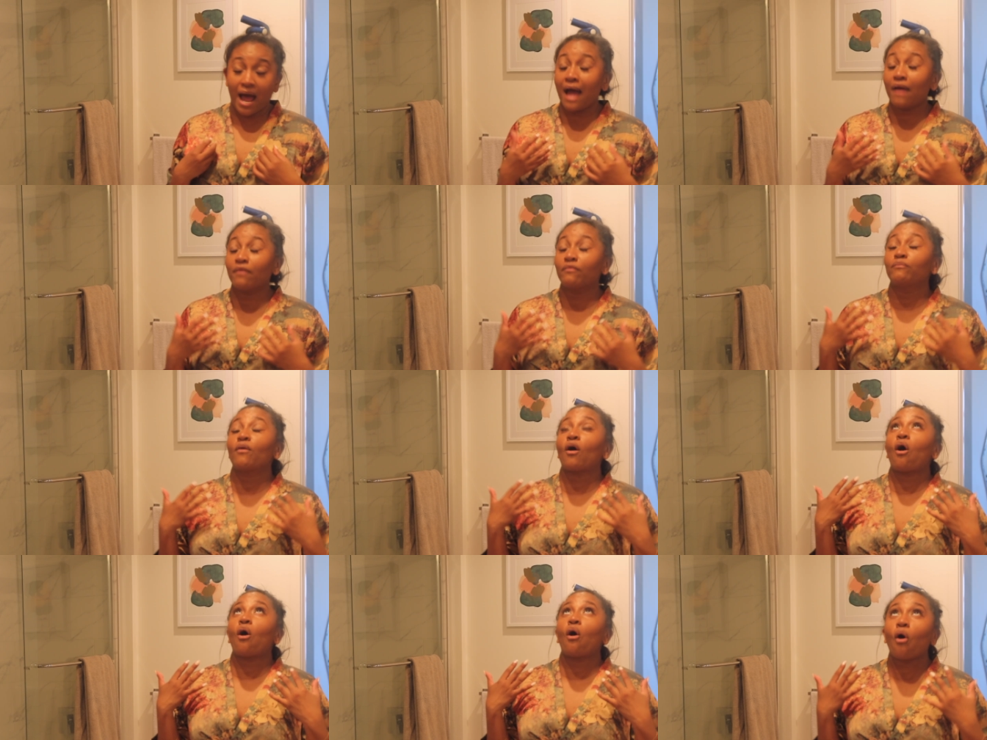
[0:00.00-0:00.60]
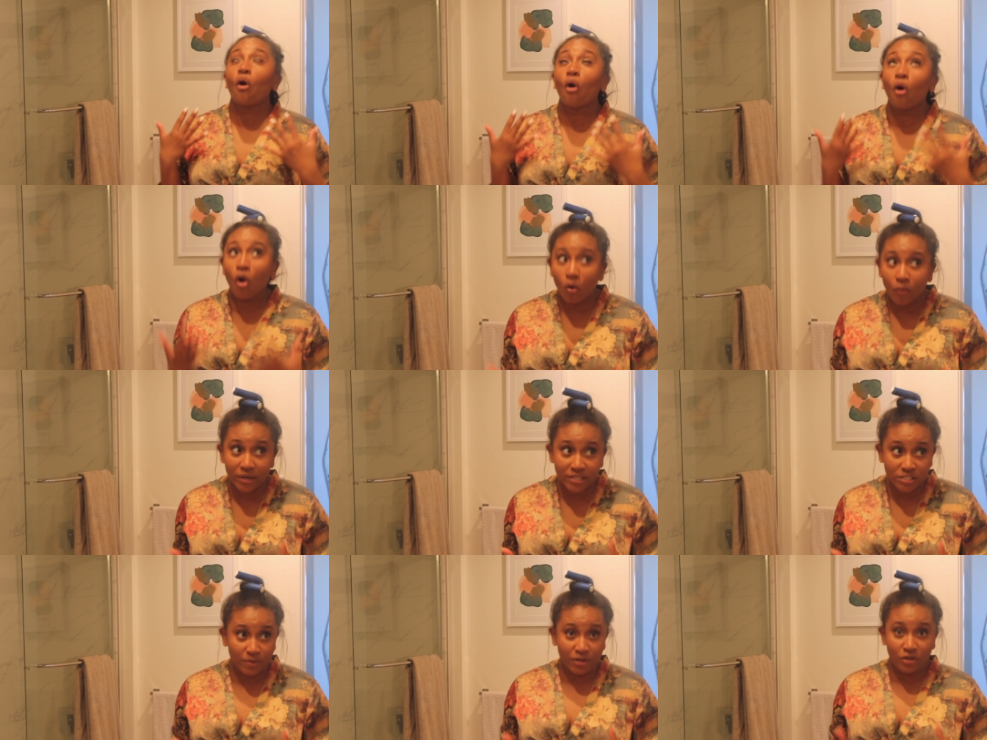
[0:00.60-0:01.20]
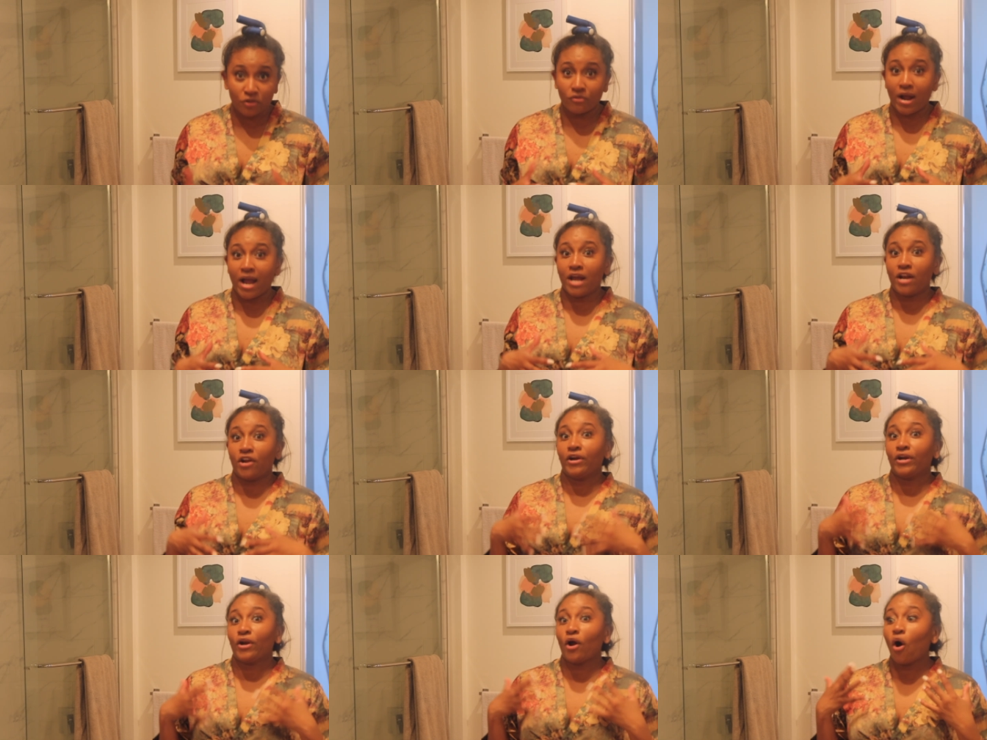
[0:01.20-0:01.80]
I've always been a
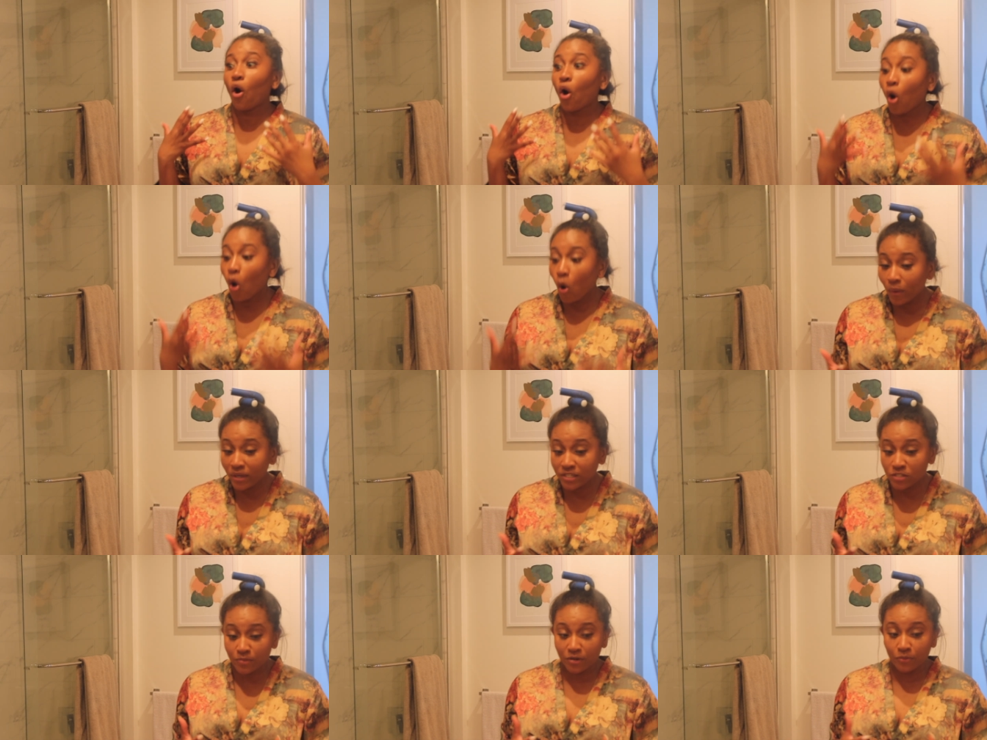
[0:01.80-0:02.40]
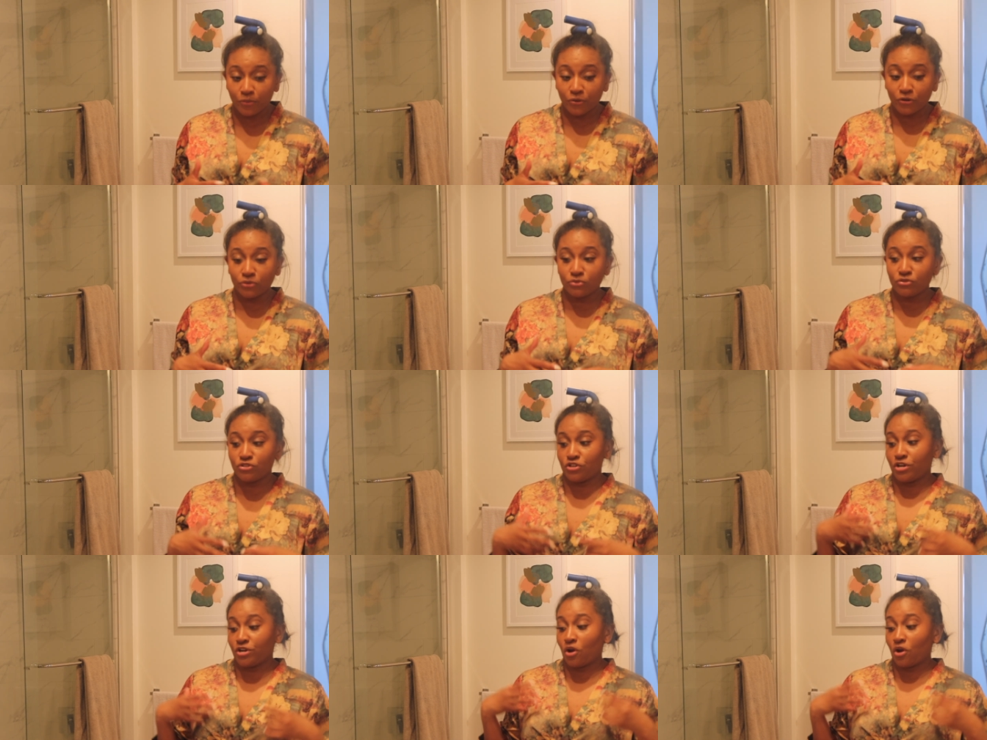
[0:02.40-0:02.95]
writer, I'd always been a producer,